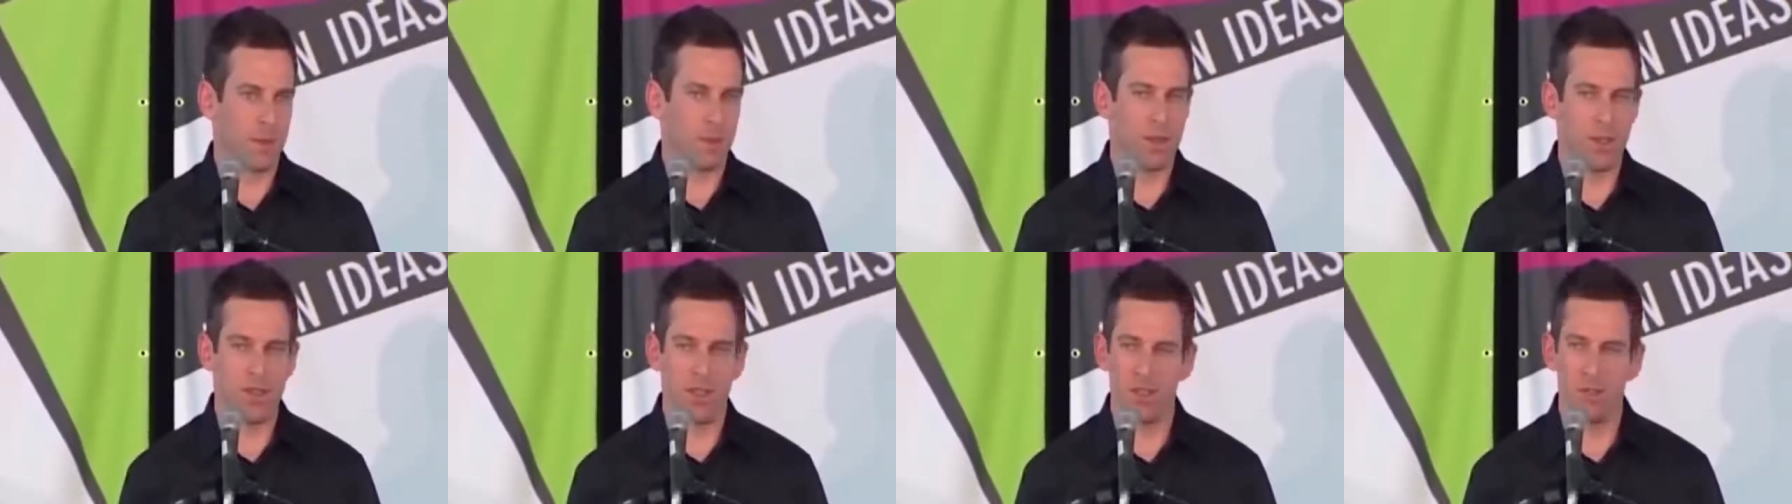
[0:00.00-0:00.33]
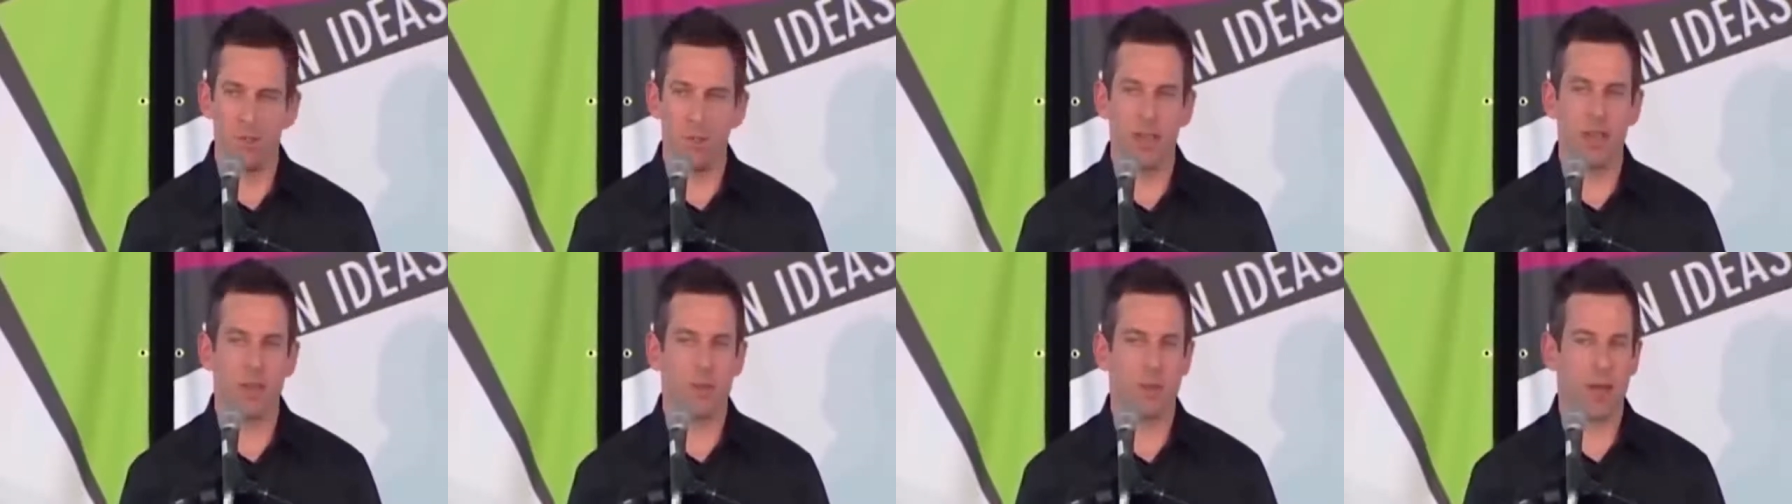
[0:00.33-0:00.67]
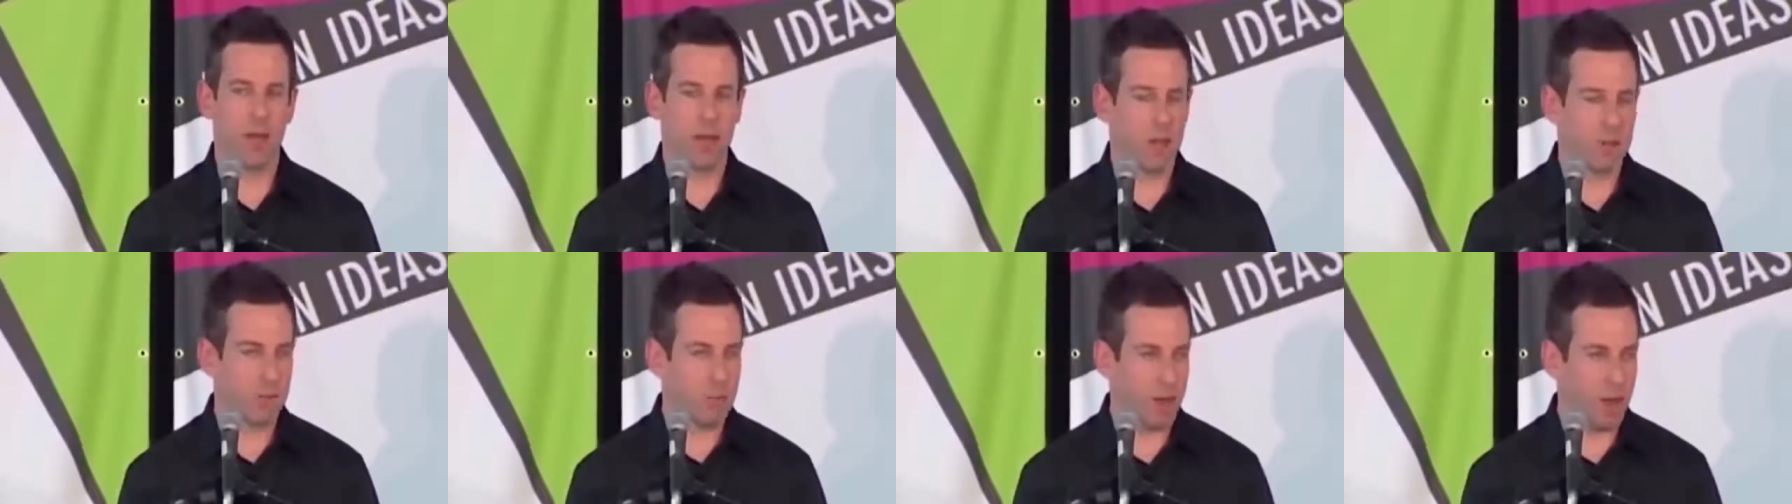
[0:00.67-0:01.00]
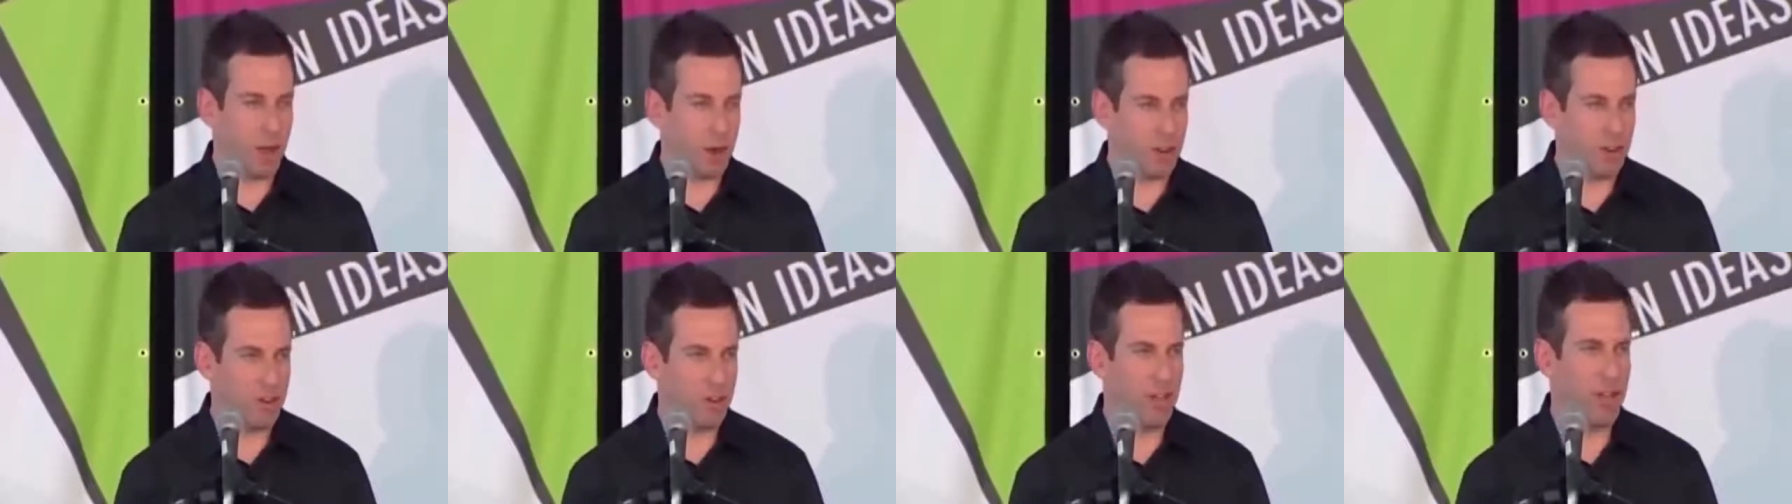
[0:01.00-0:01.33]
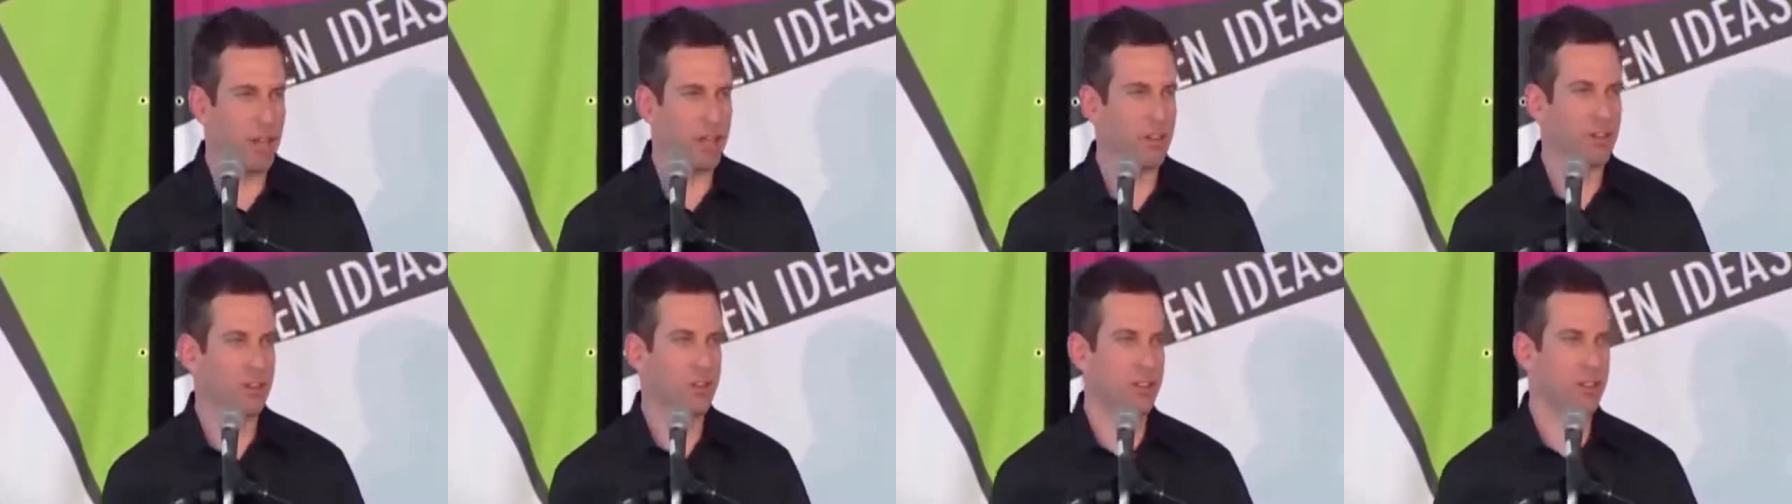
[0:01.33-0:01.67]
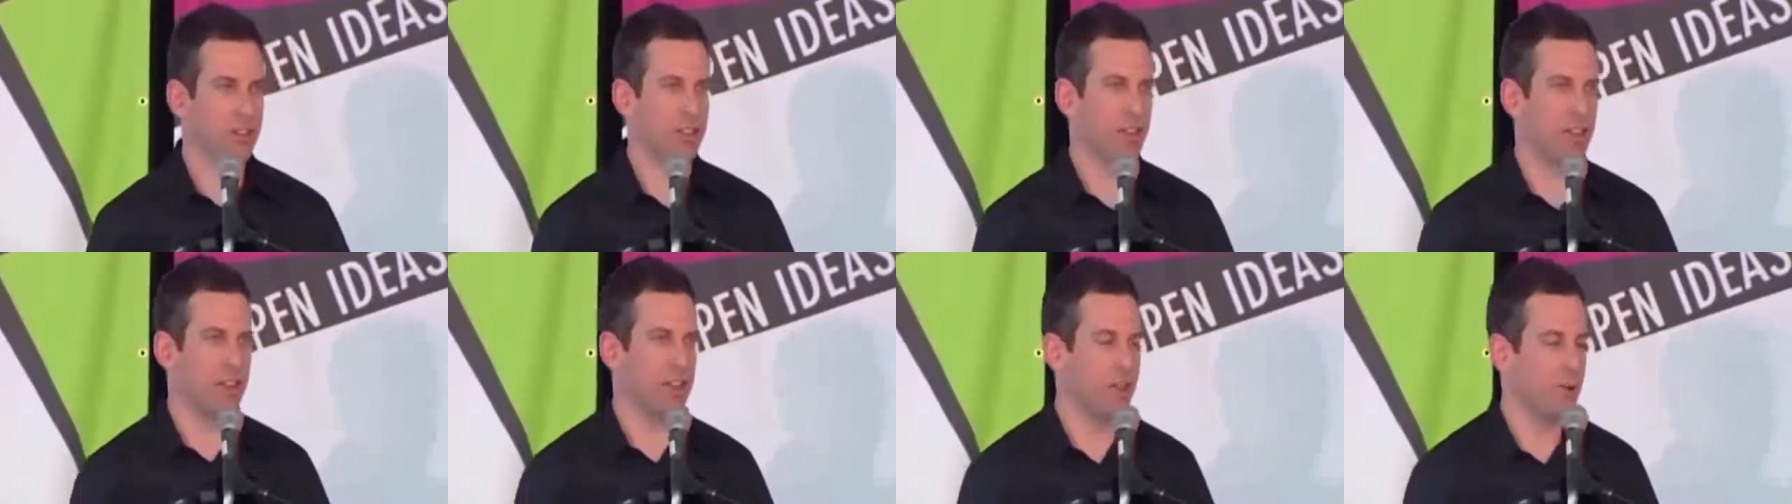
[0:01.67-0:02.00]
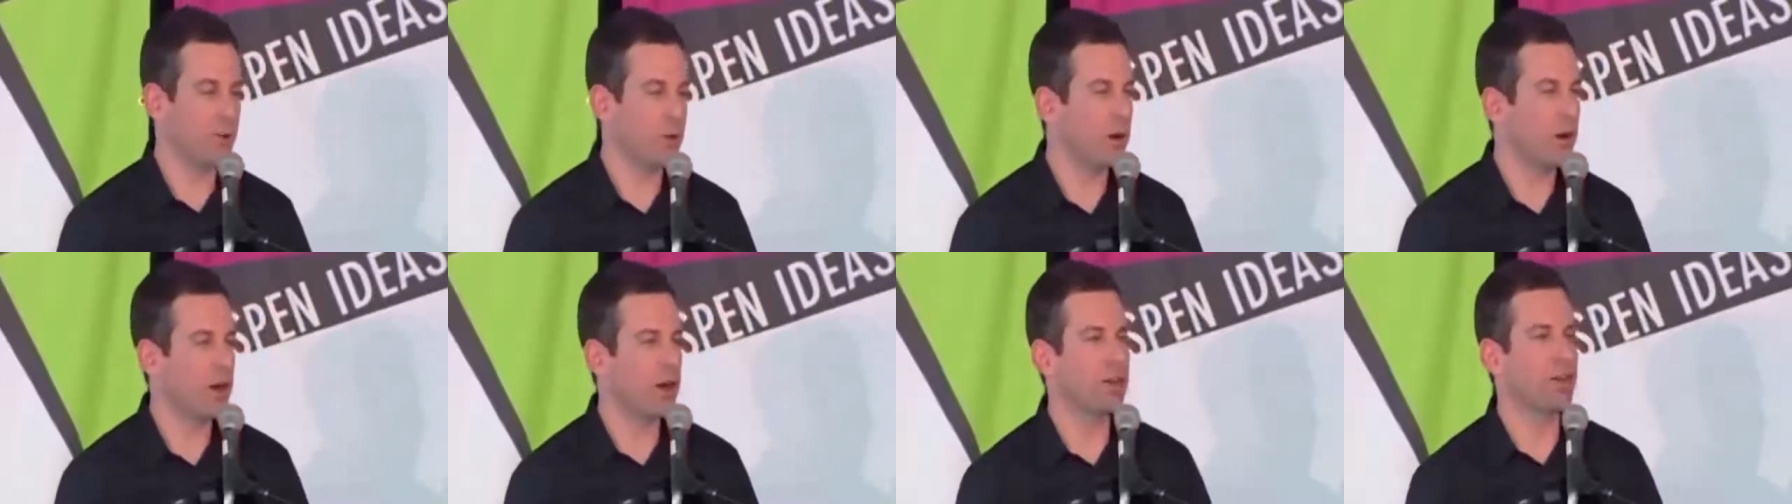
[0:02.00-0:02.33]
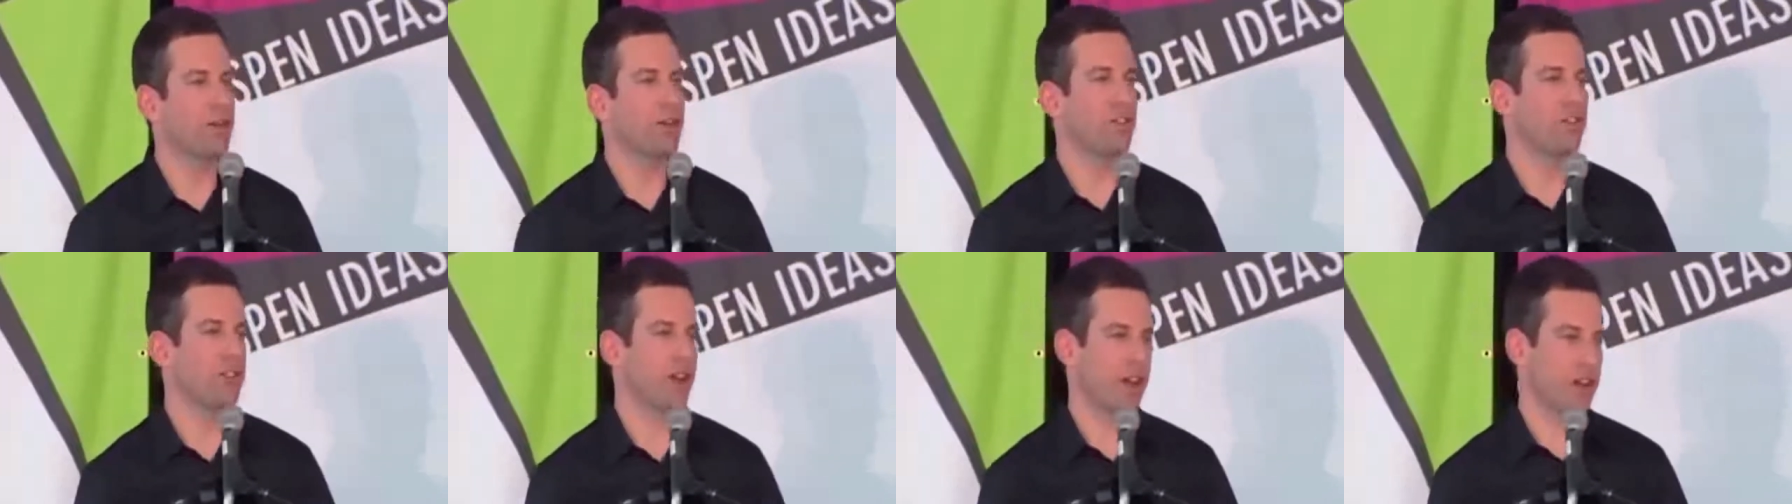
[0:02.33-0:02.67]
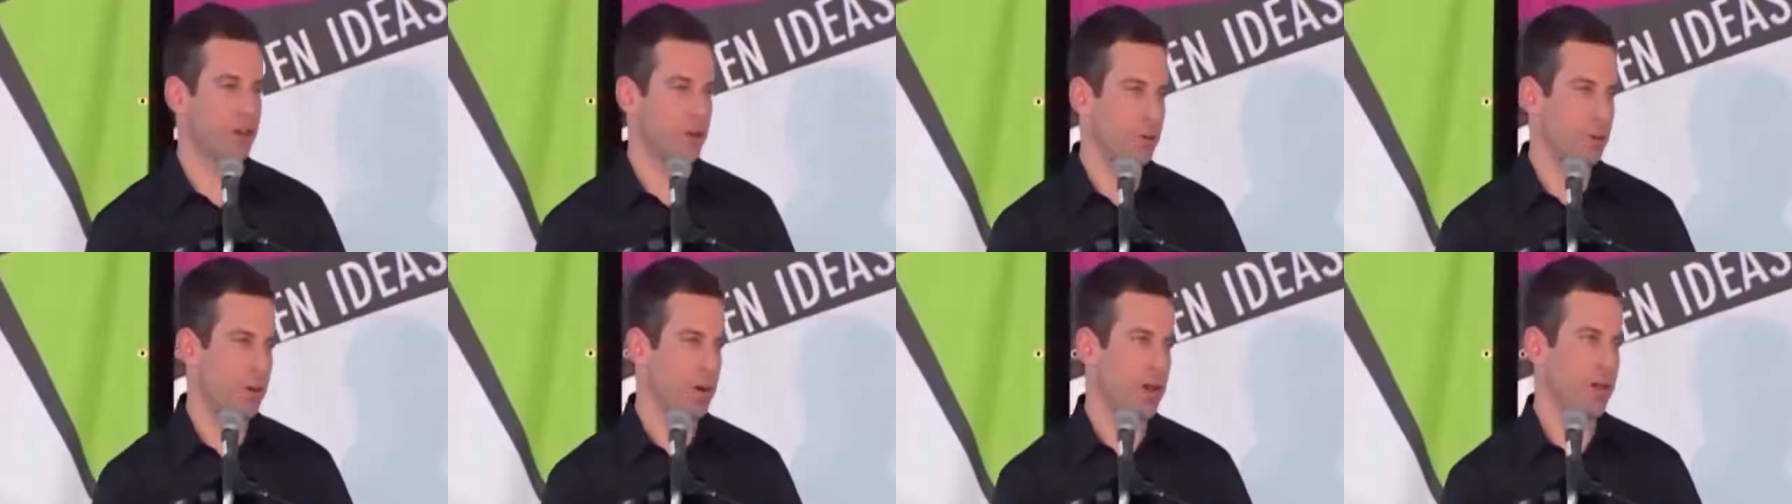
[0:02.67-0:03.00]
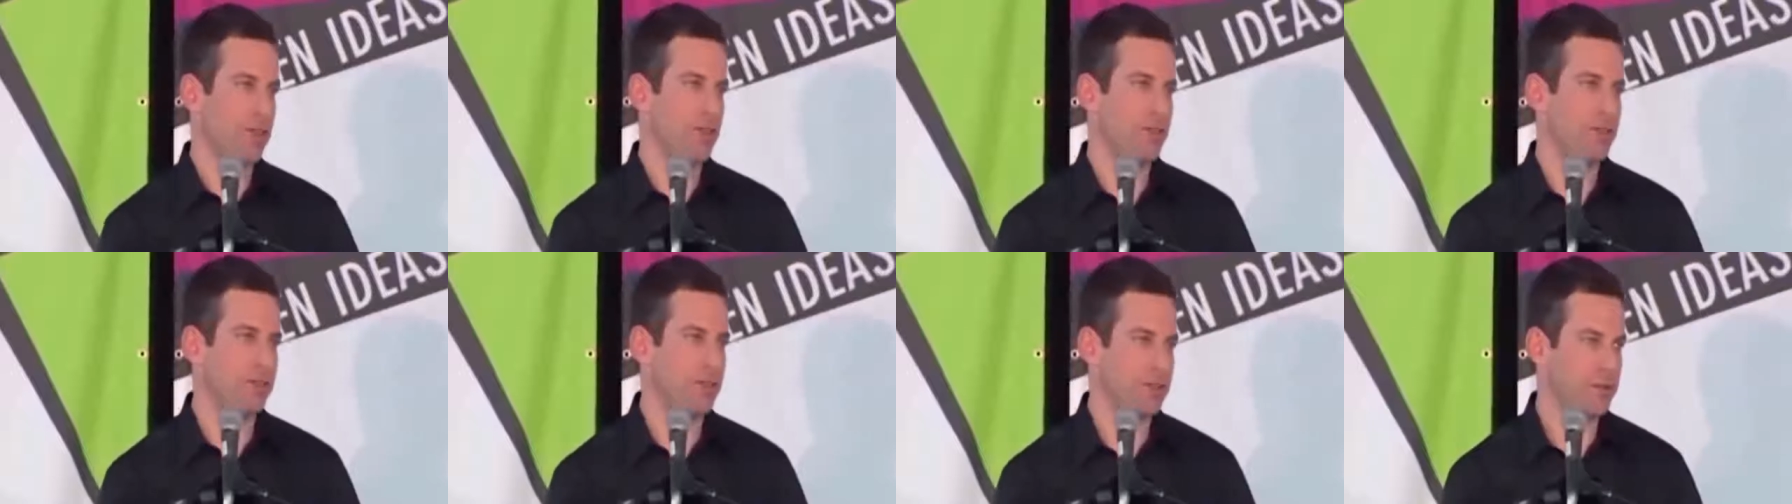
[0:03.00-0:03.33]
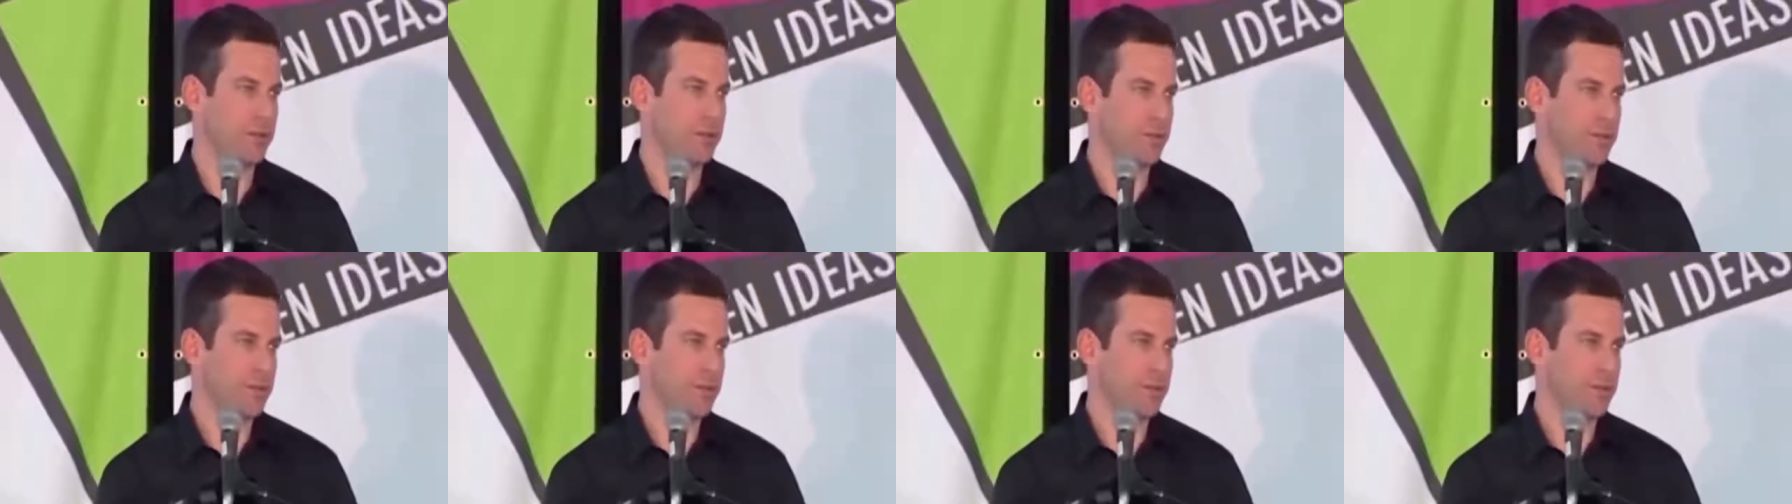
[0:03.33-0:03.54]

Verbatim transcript: I mean, these men, by, by our standards today, they were utter psychopaths.